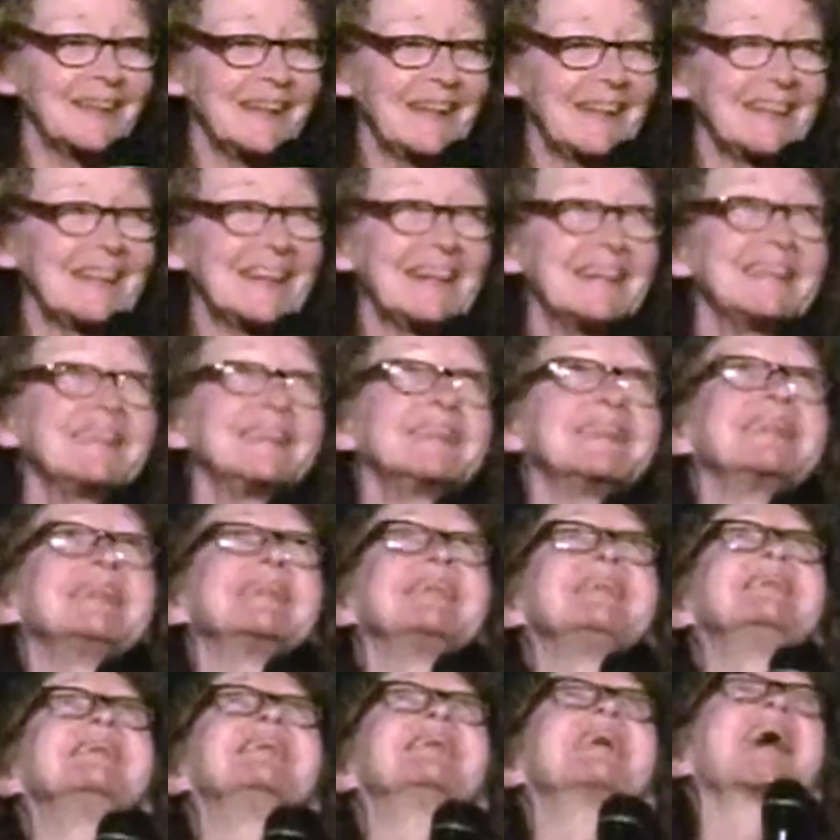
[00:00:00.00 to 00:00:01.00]
And I
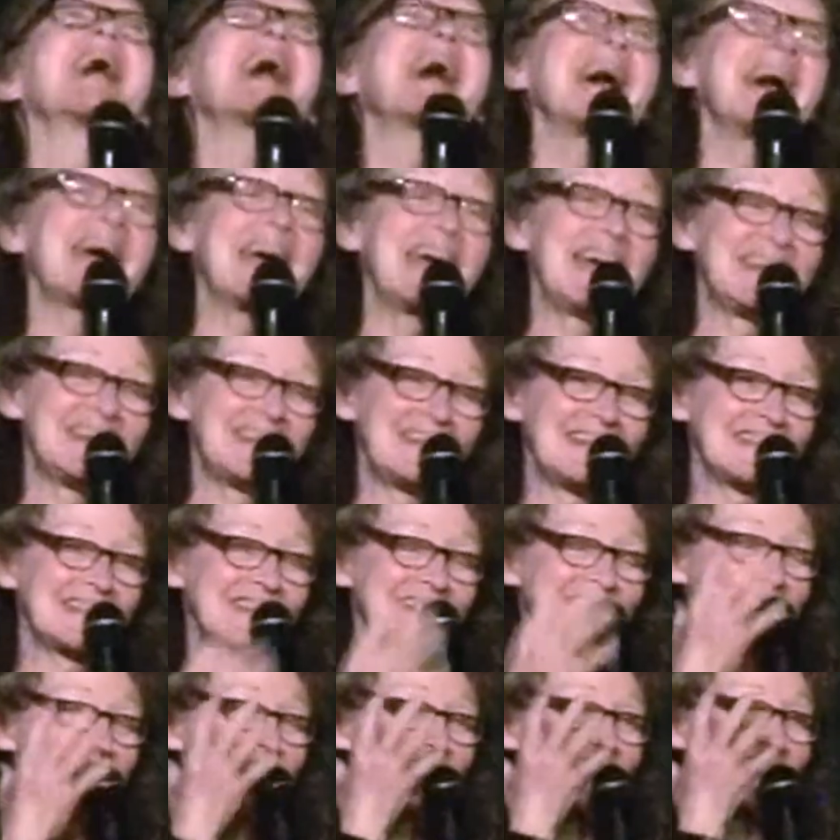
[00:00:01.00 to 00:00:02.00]
did. And I
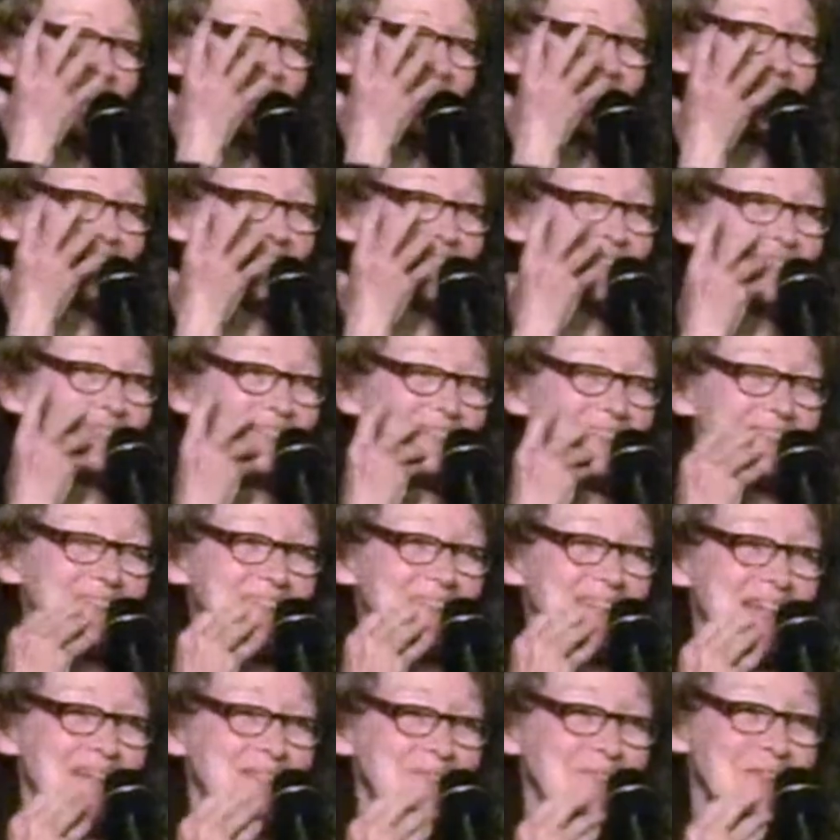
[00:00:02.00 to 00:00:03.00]
can still
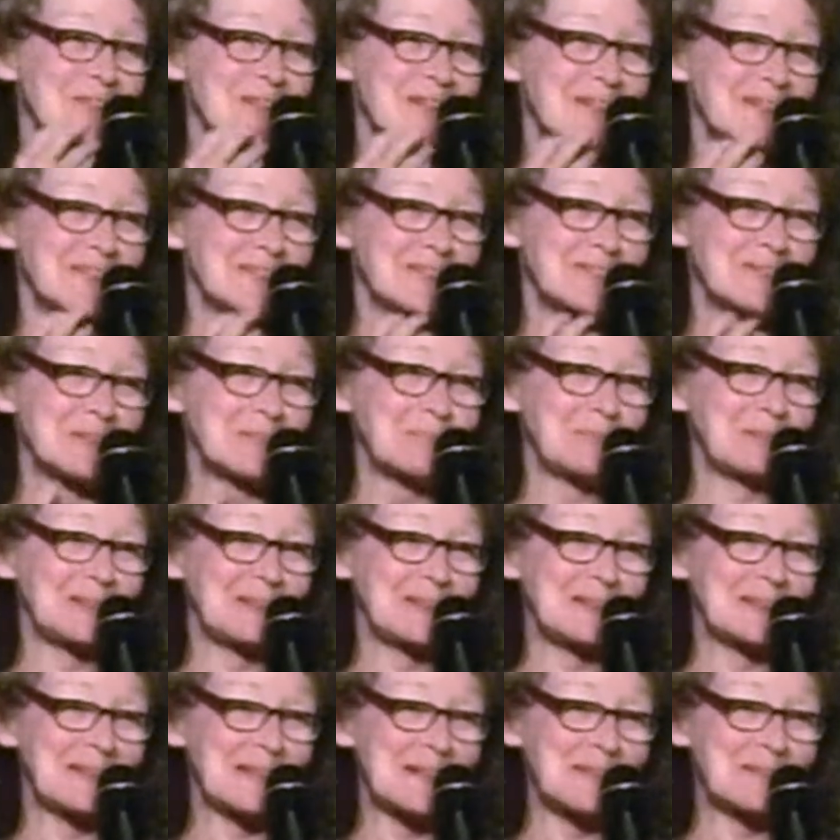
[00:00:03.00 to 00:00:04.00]
feel that water
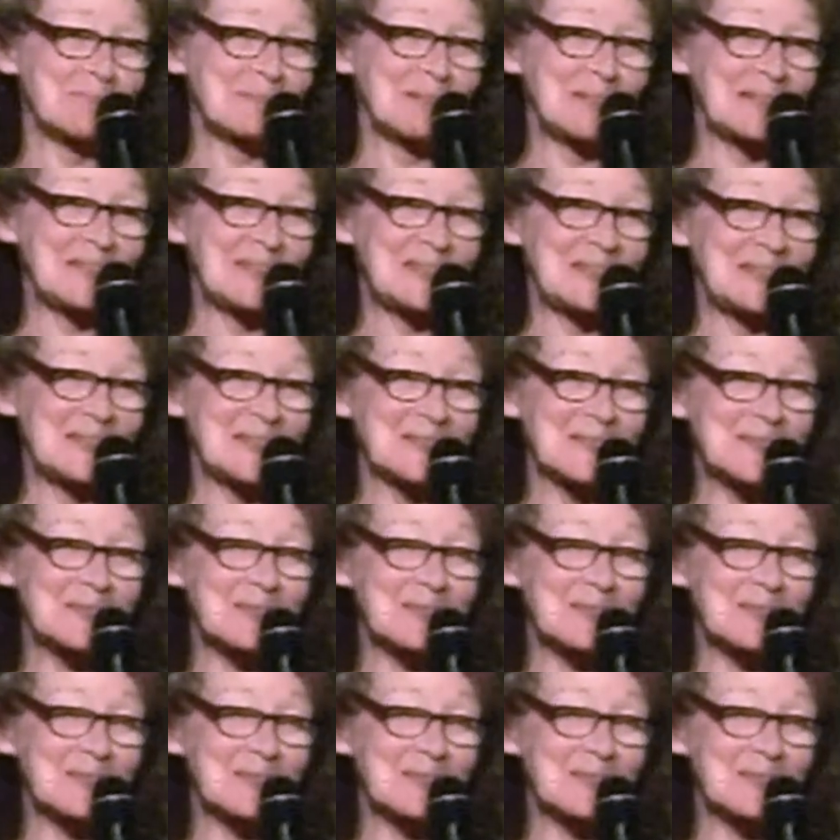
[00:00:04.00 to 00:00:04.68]
dribbling down my chin.